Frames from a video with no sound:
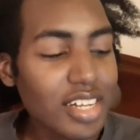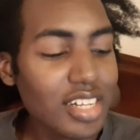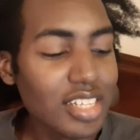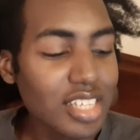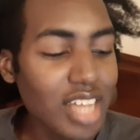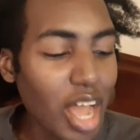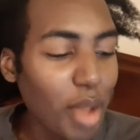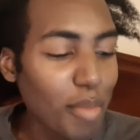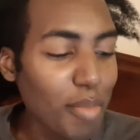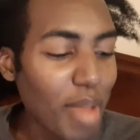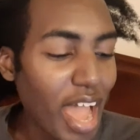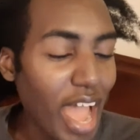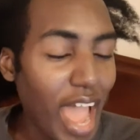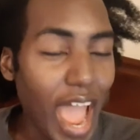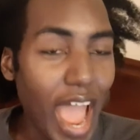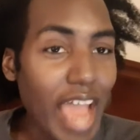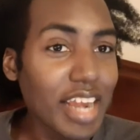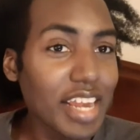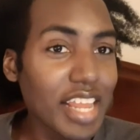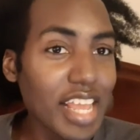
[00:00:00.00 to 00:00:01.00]
Talking about
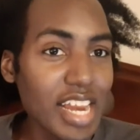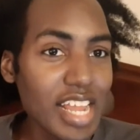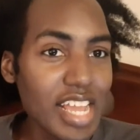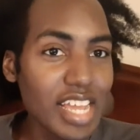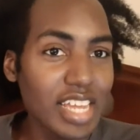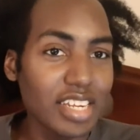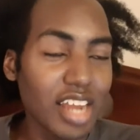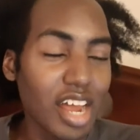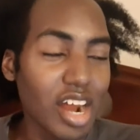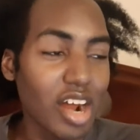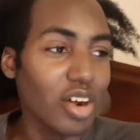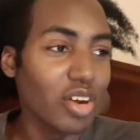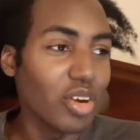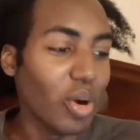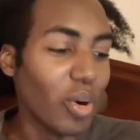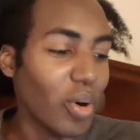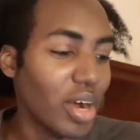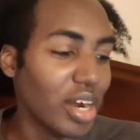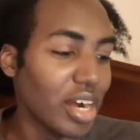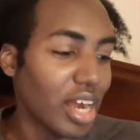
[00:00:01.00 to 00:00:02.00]
I didn't end darn
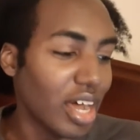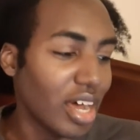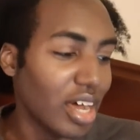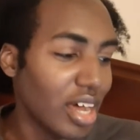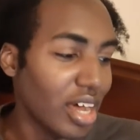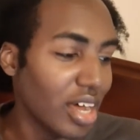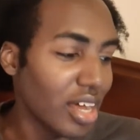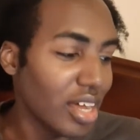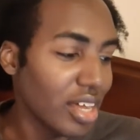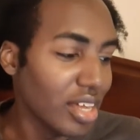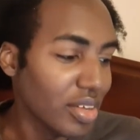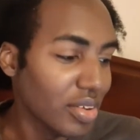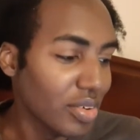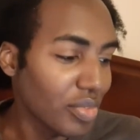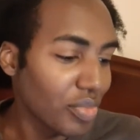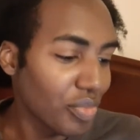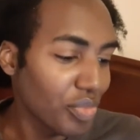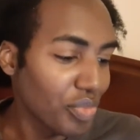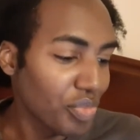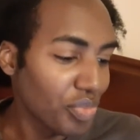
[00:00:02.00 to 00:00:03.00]
gone...
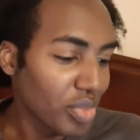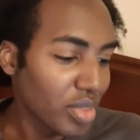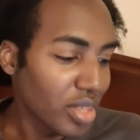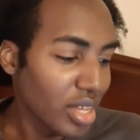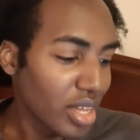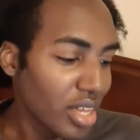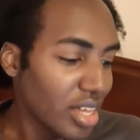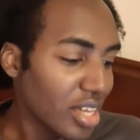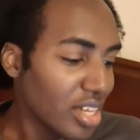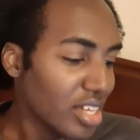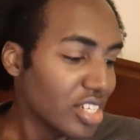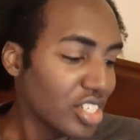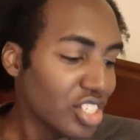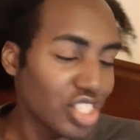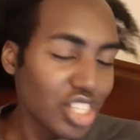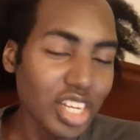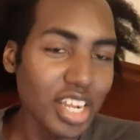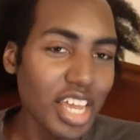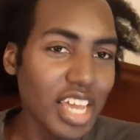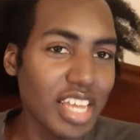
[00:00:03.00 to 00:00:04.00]

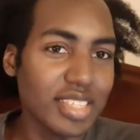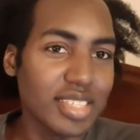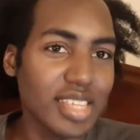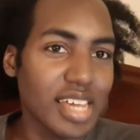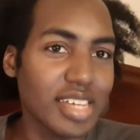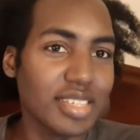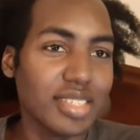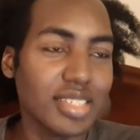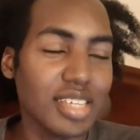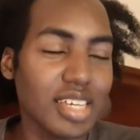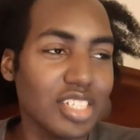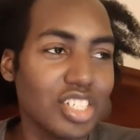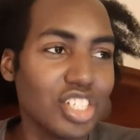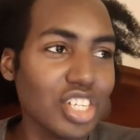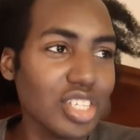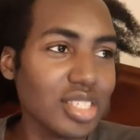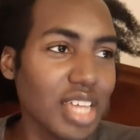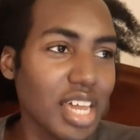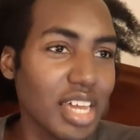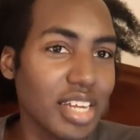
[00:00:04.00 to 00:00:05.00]
She didn't say...
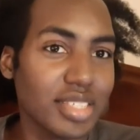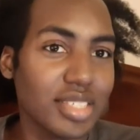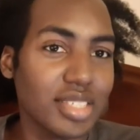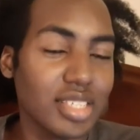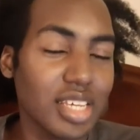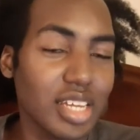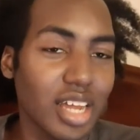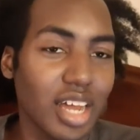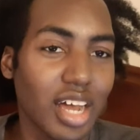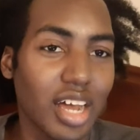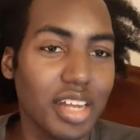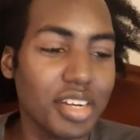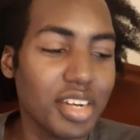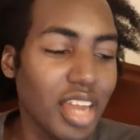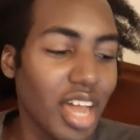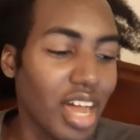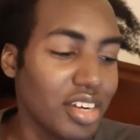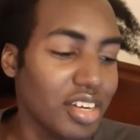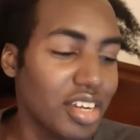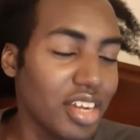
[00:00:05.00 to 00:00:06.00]
She said
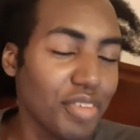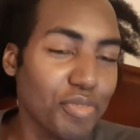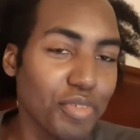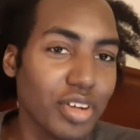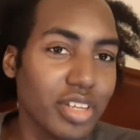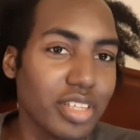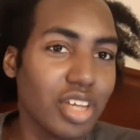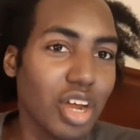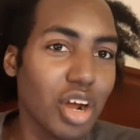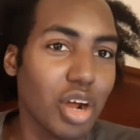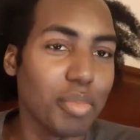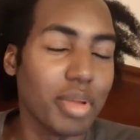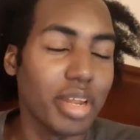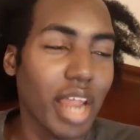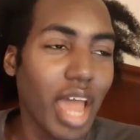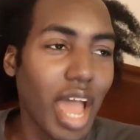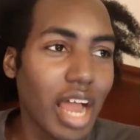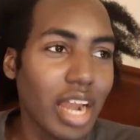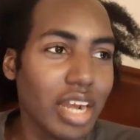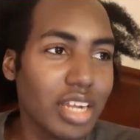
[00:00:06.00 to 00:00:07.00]
a different
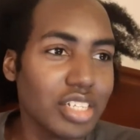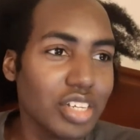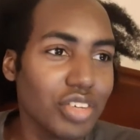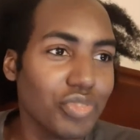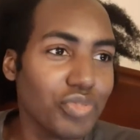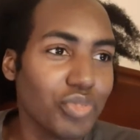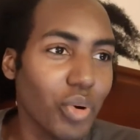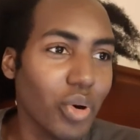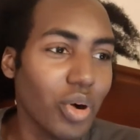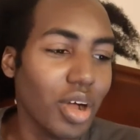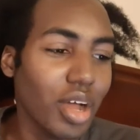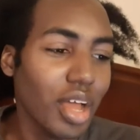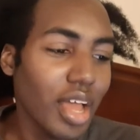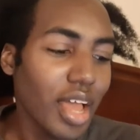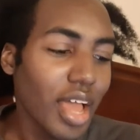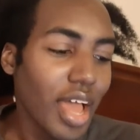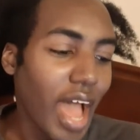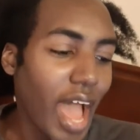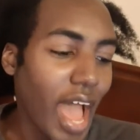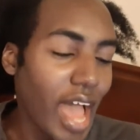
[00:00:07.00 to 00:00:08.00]
terminology for
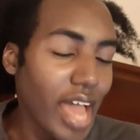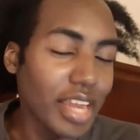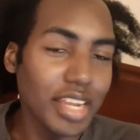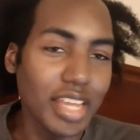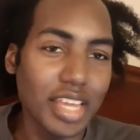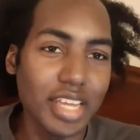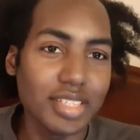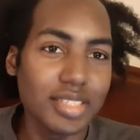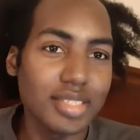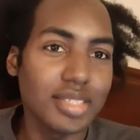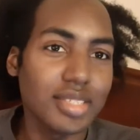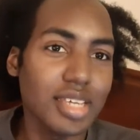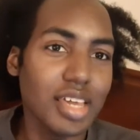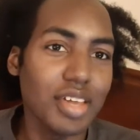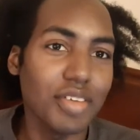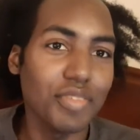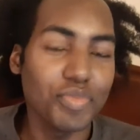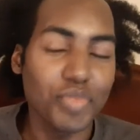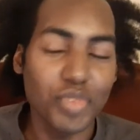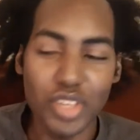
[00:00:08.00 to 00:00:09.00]
I didn't
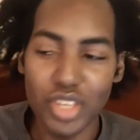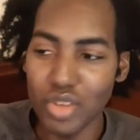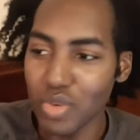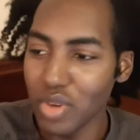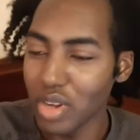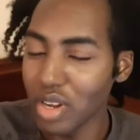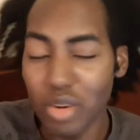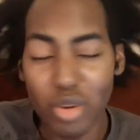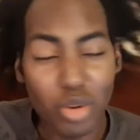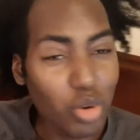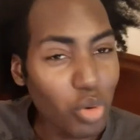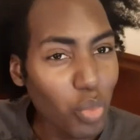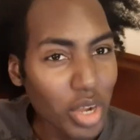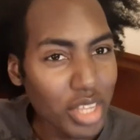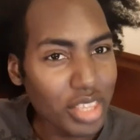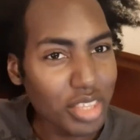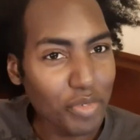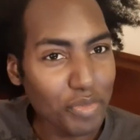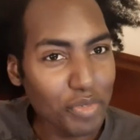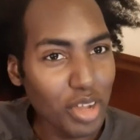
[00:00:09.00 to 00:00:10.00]
send for you.
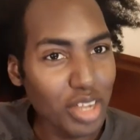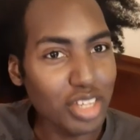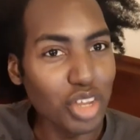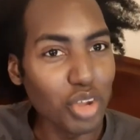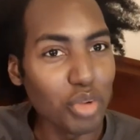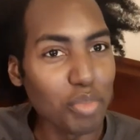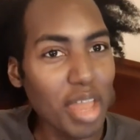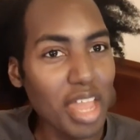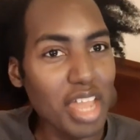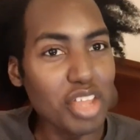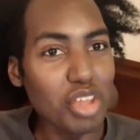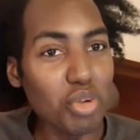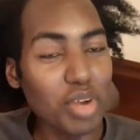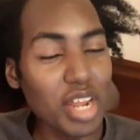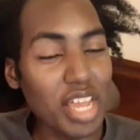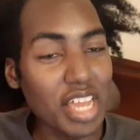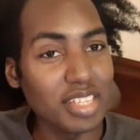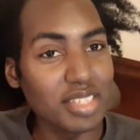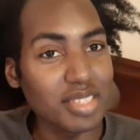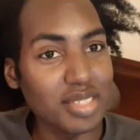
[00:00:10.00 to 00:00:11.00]
What the fuck you mean you
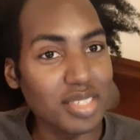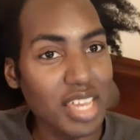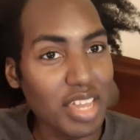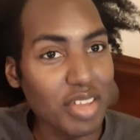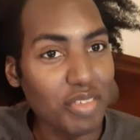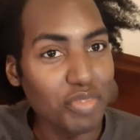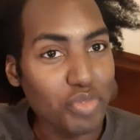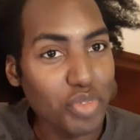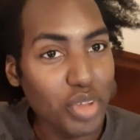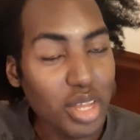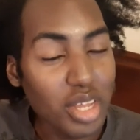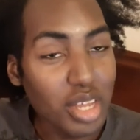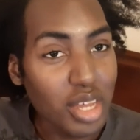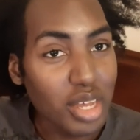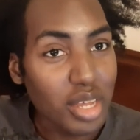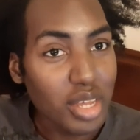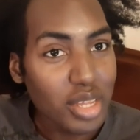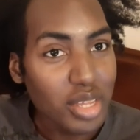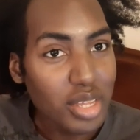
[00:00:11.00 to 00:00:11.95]
didn't send for her?